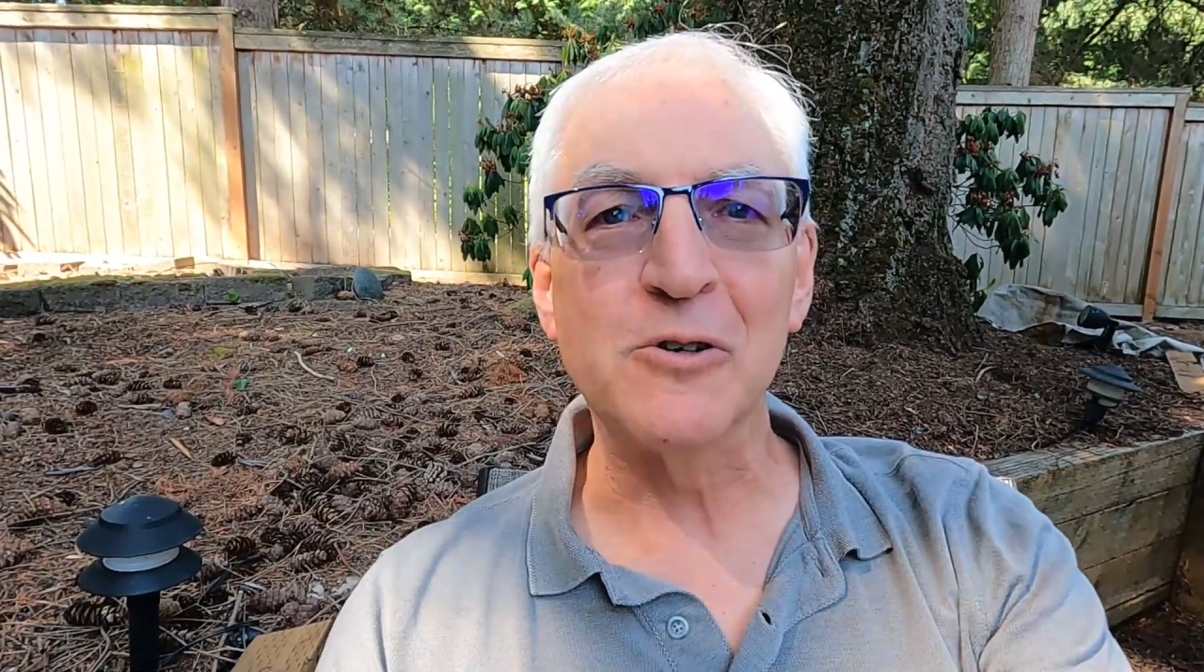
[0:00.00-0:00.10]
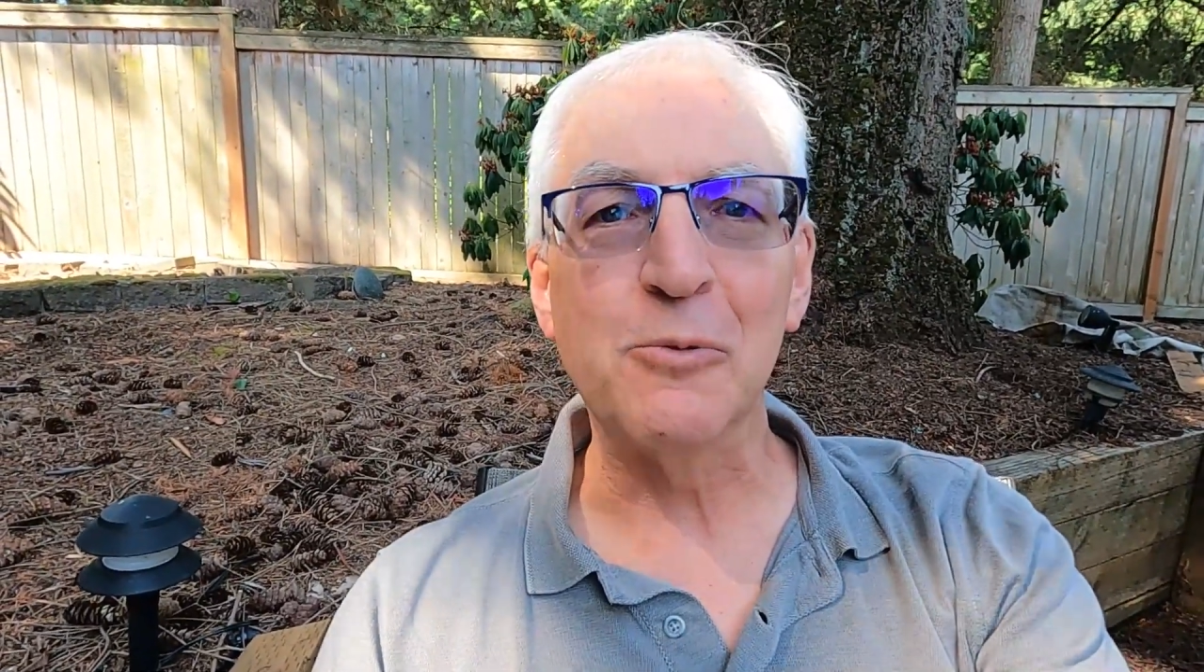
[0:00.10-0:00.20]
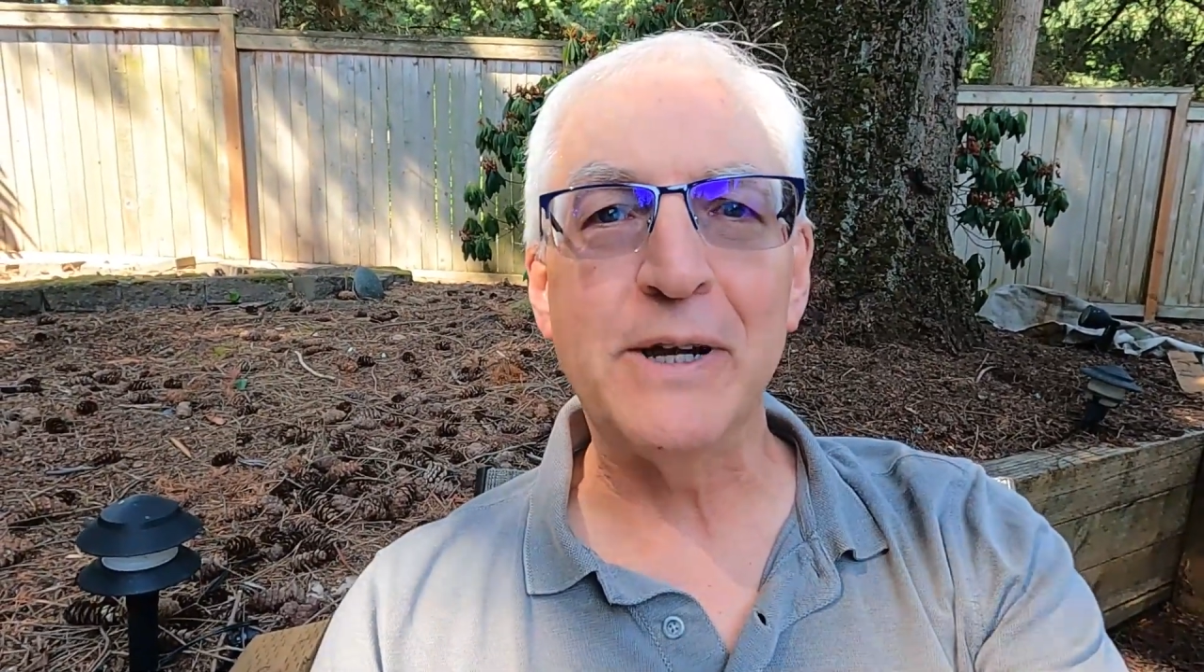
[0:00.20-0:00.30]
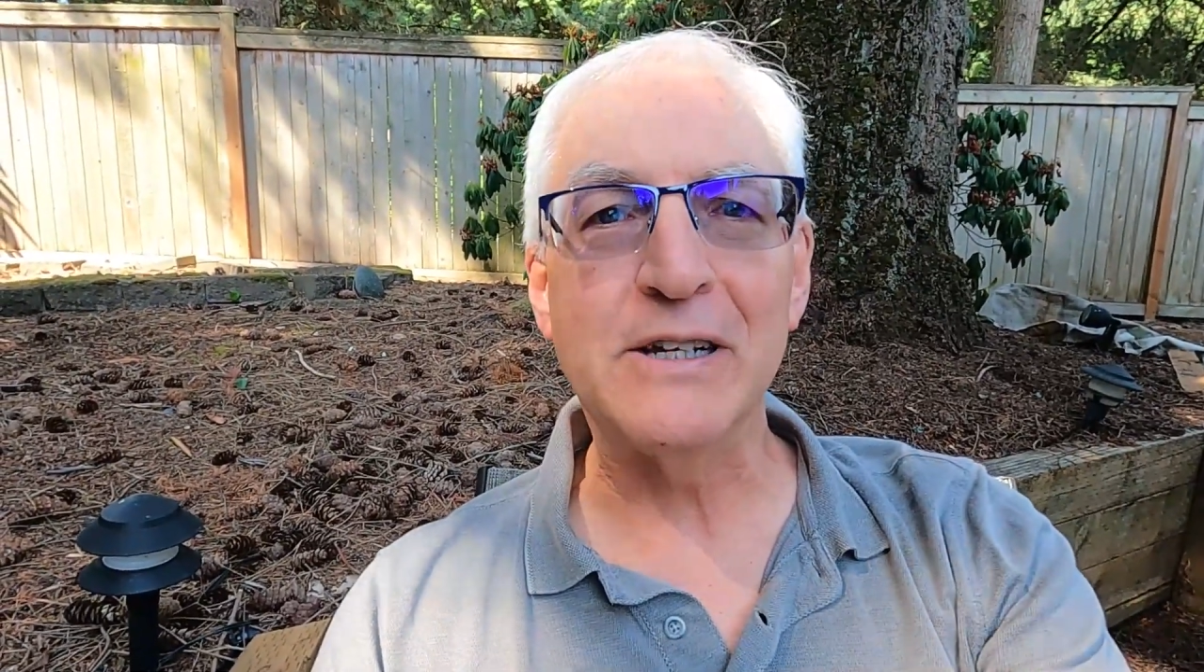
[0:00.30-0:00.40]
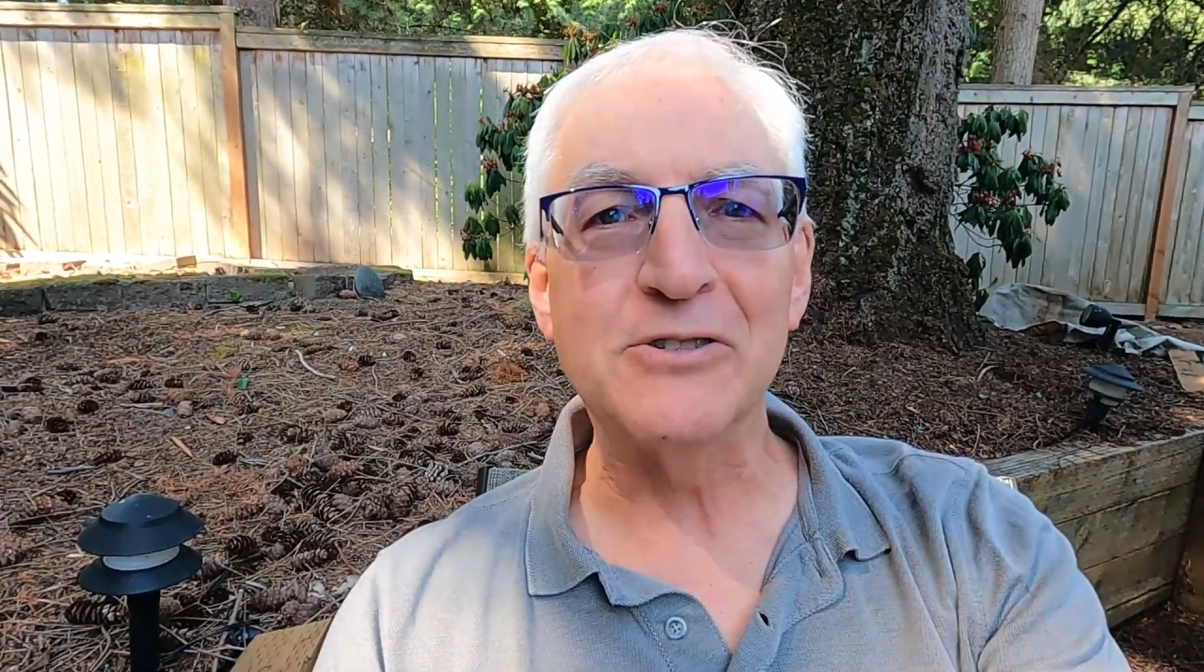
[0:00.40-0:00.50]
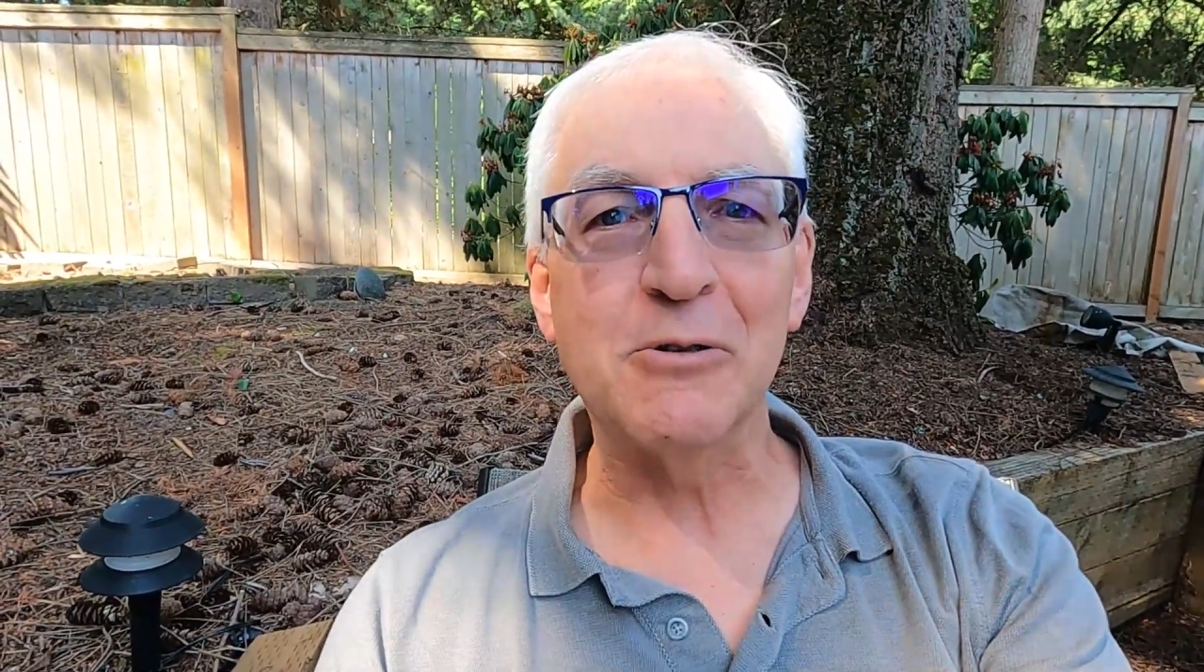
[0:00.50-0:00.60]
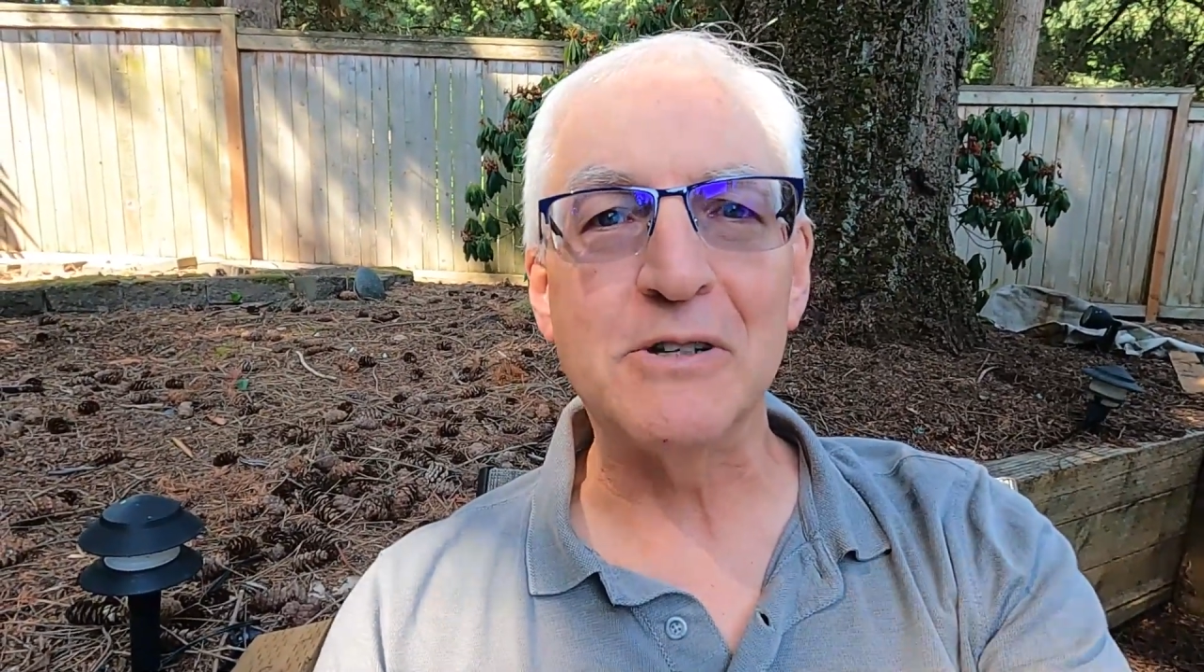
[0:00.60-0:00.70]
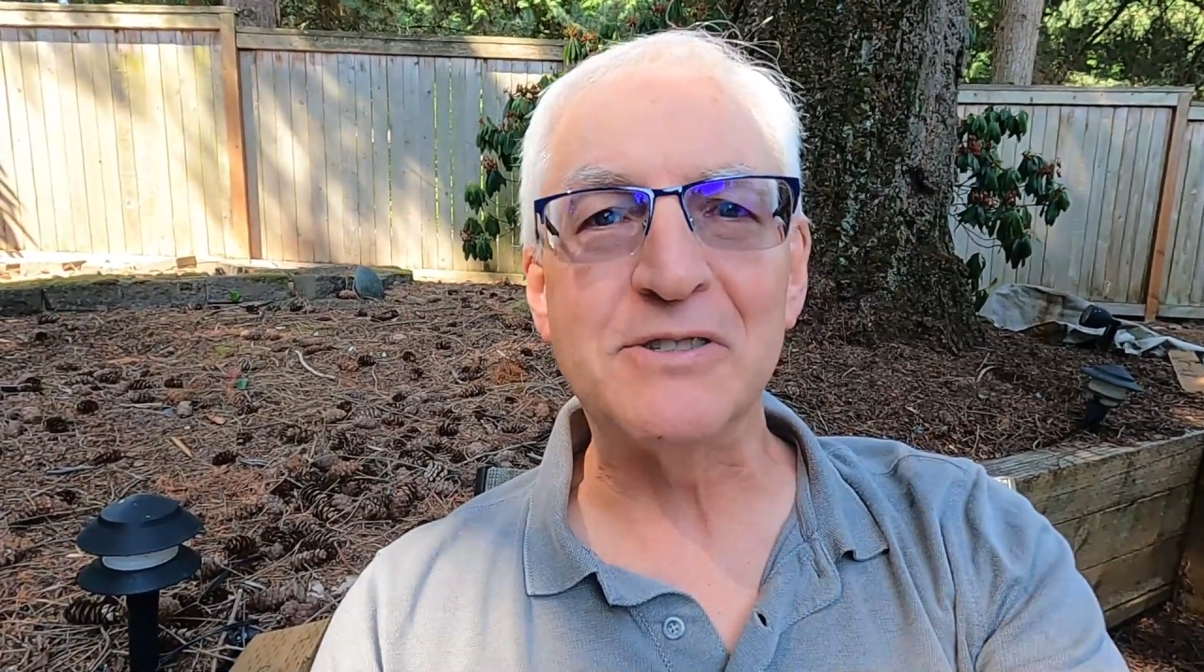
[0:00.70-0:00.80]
a week, so